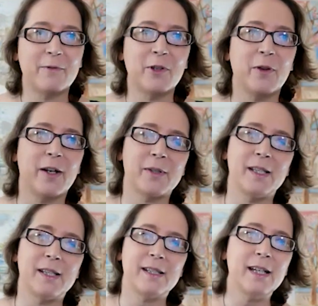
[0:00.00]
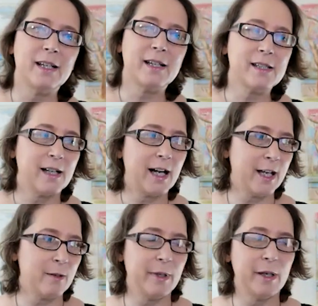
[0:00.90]
2006, I
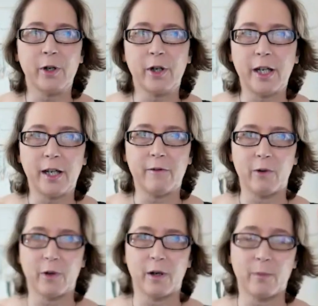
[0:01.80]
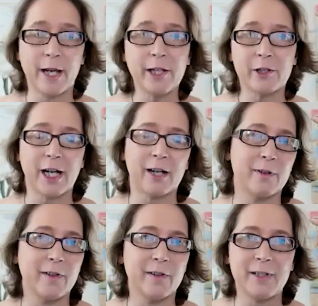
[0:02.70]
had been working for Radio Shack
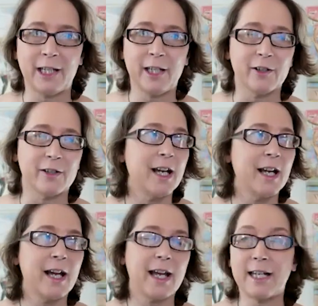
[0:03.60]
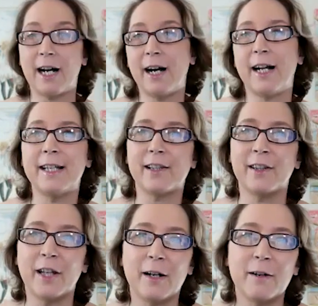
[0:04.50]
for 15 years and I
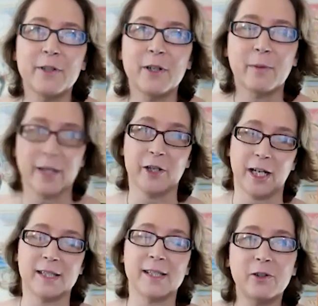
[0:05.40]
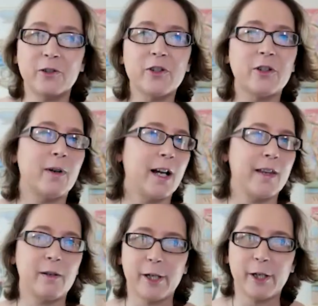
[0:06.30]
loved Radio Shack, still do. I
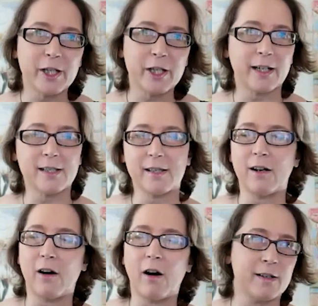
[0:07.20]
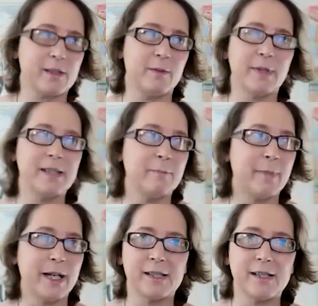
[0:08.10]
think Radio Shack is the awesomest,
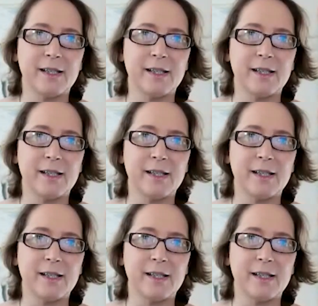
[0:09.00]
best.